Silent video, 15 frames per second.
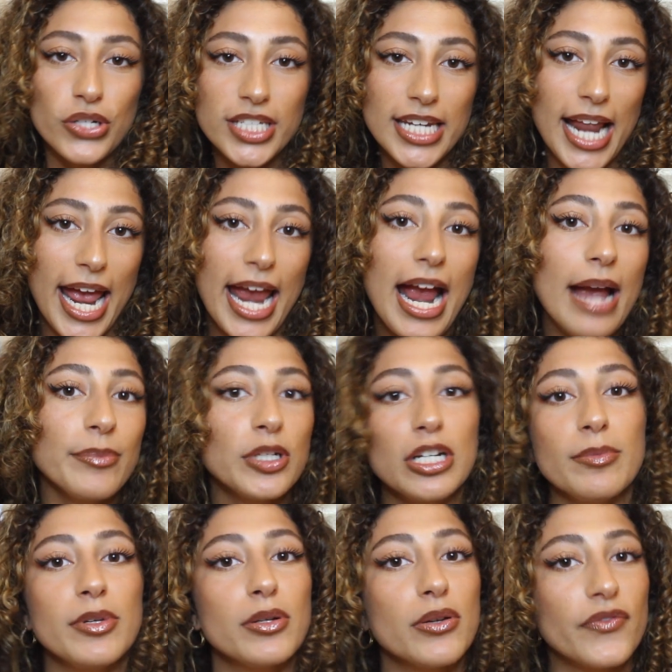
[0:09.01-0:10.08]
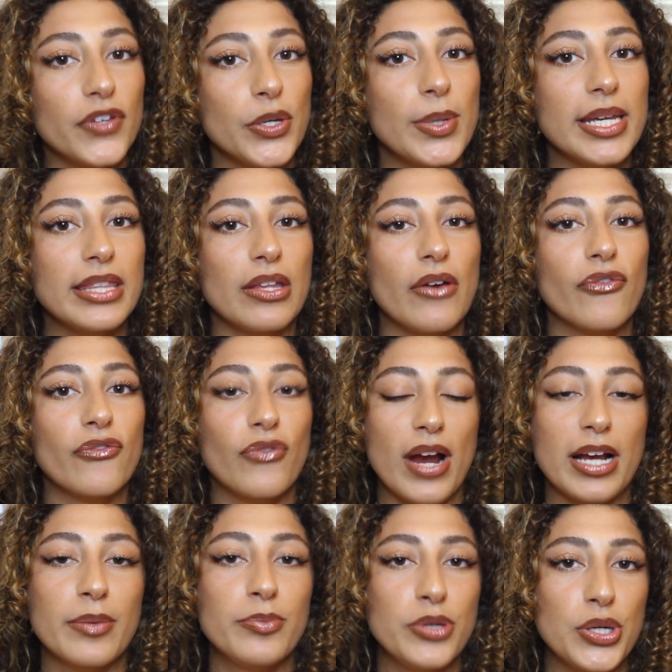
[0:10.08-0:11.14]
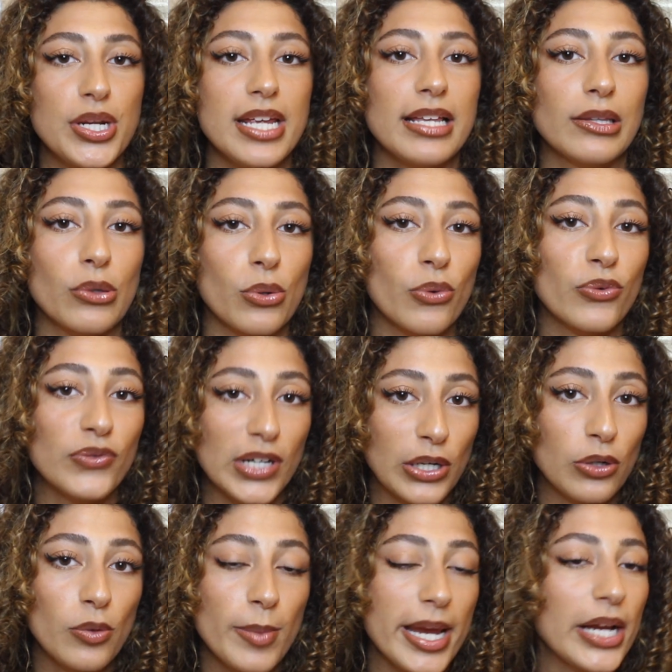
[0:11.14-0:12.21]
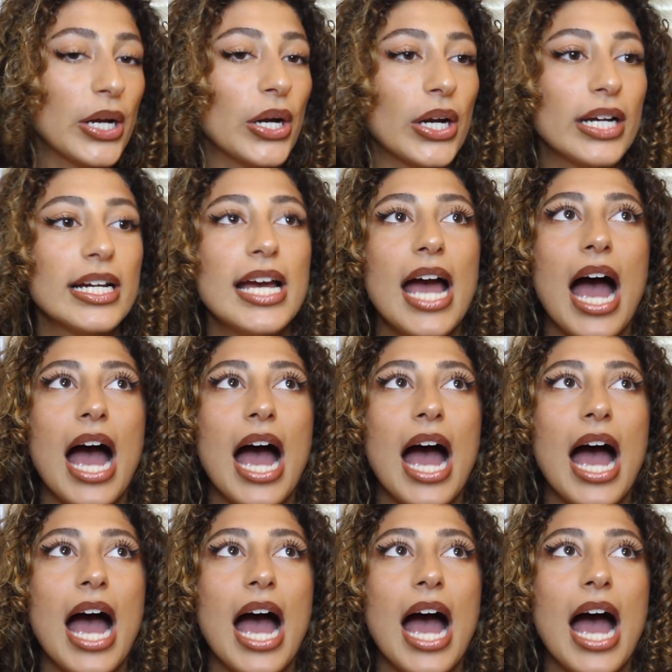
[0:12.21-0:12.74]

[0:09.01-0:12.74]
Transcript: today I'm going to be reviewing the Freck Beauty little freckle maker.